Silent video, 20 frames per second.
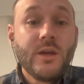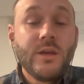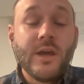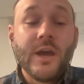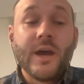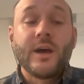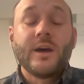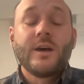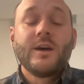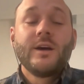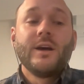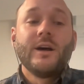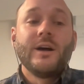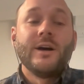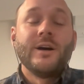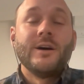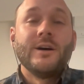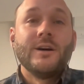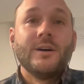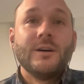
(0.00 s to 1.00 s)
Yeah.
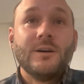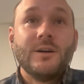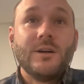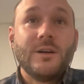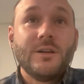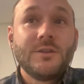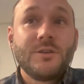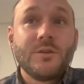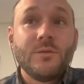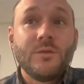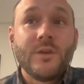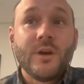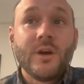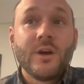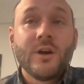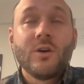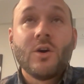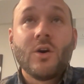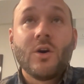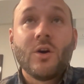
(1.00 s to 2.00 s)
So
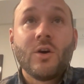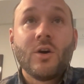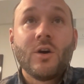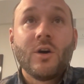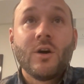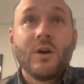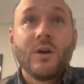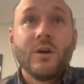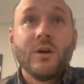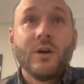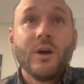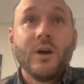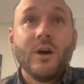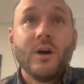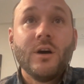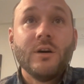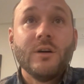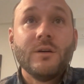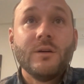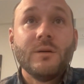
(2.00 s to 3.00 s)
there are
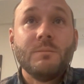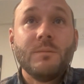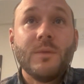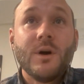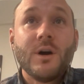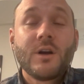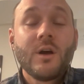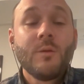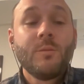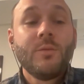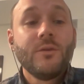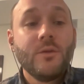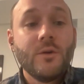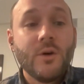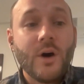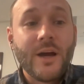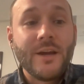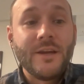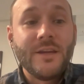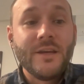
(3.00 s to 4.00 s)
a couple
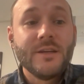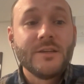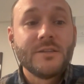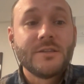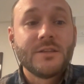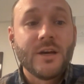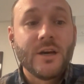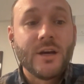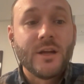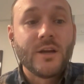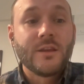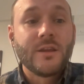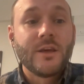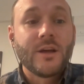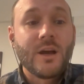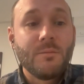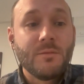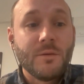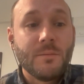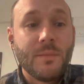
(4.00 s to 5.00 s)
ideas that
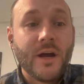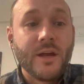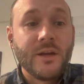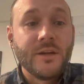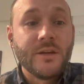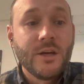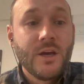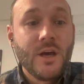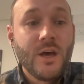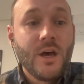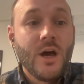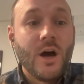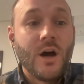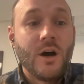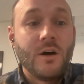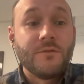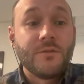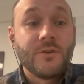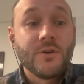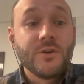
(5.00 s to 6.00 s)
come to mind.
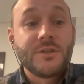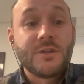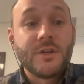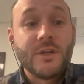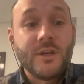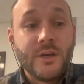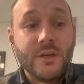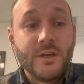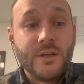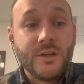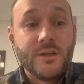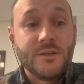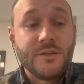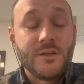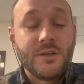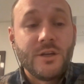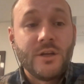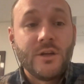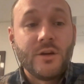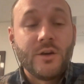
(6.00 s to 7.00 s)
First
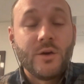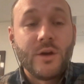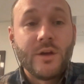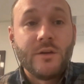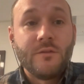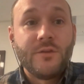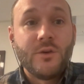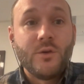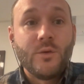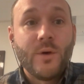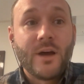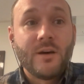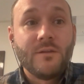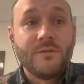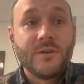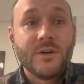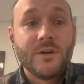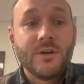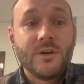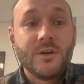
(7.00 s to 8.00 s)
is, if you have
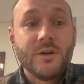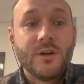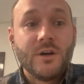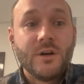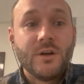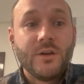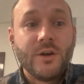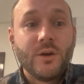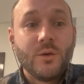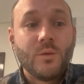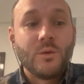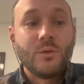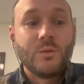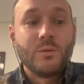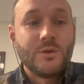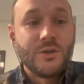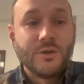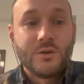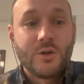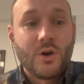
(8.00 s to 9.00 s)
what
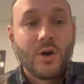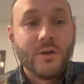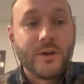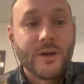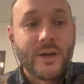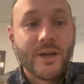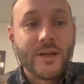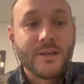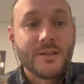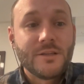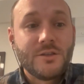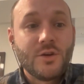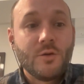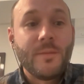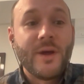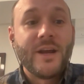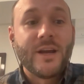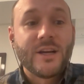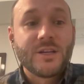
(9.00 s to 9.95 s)
you'd call domain